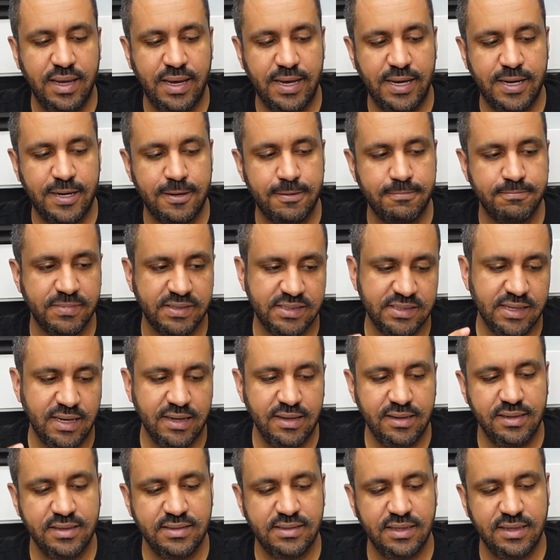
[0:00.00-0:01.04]

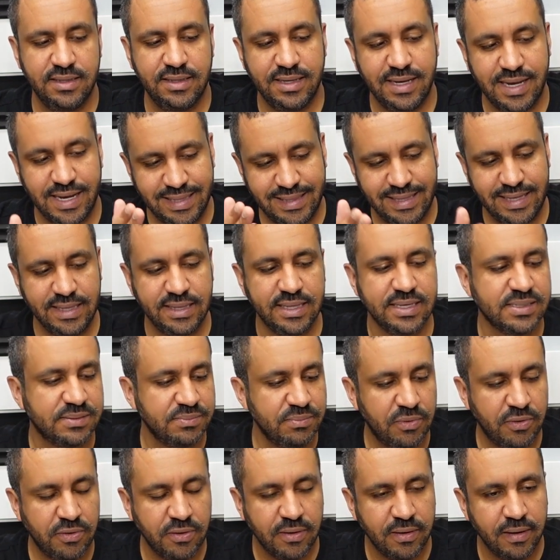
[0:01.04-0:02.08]
Stylistically, I like this
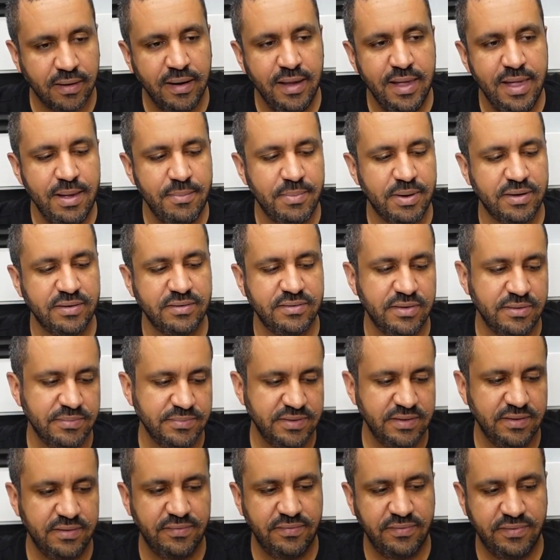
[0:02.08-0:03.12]
more, but in
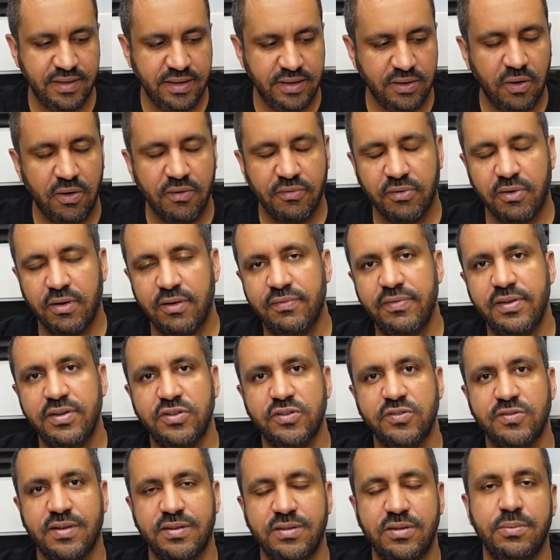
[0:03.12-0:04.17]
terms of the overall
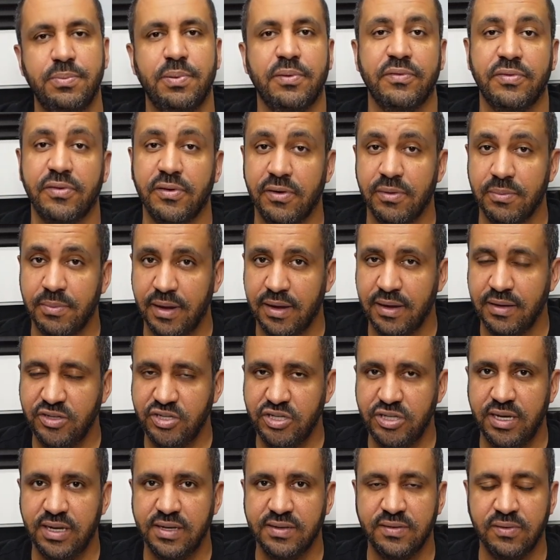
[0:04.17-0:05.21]
features, I do prefer my
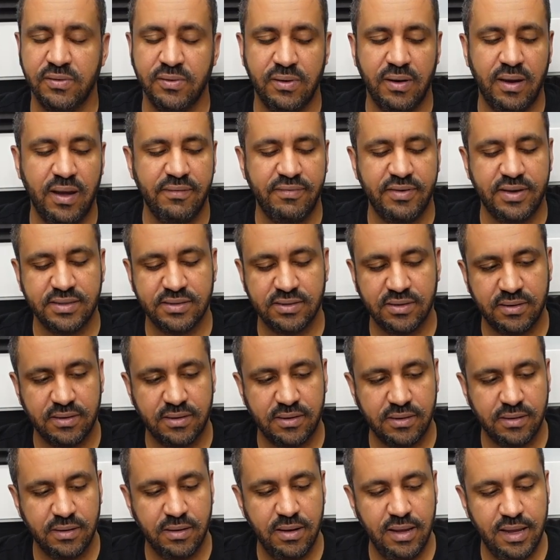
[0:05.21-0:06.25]
GS or
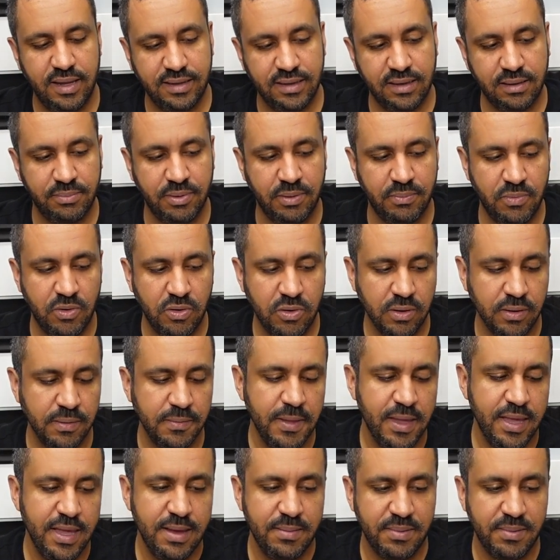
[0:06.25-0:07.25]
FSR a little bit more.